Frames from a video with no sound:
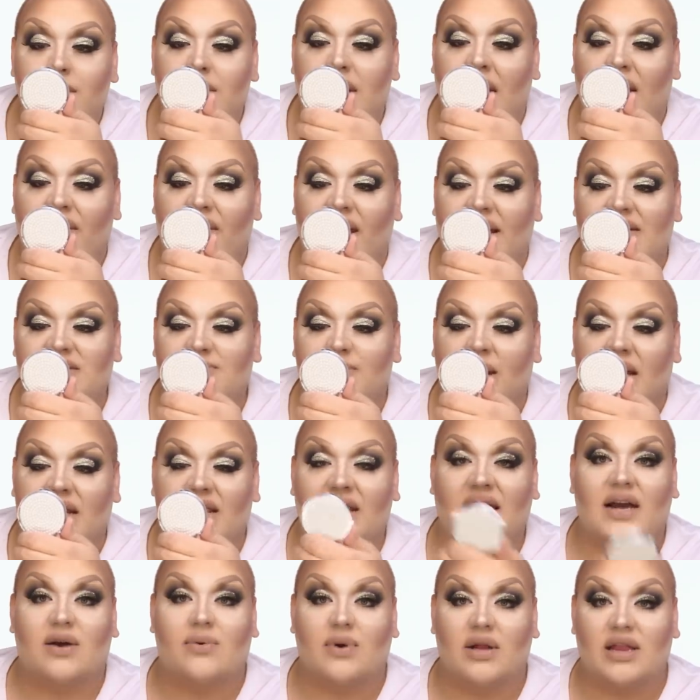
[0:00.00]
Now that's my
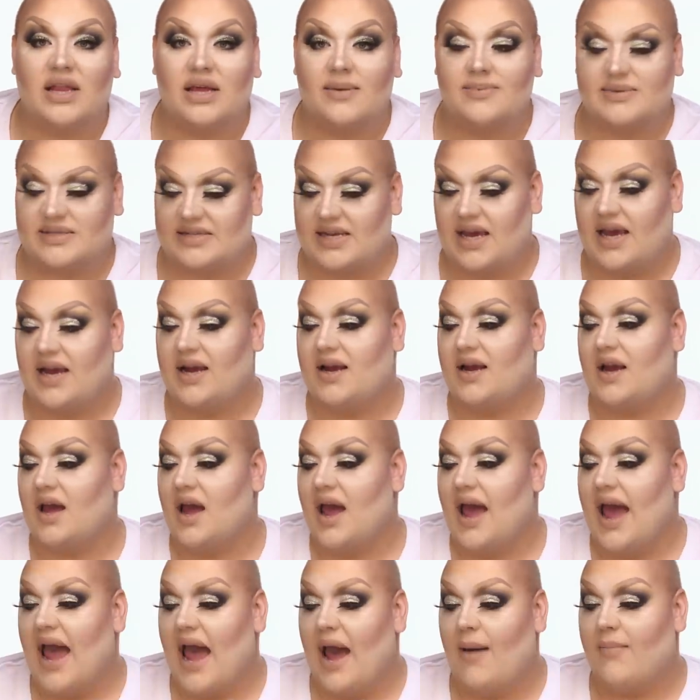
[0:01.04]
liquid lipstick.
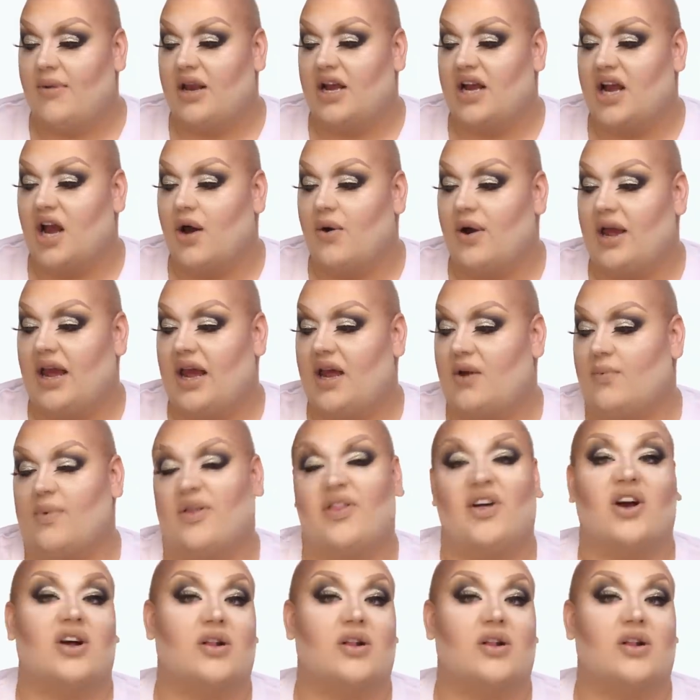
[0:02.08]
I'm gonna go in with a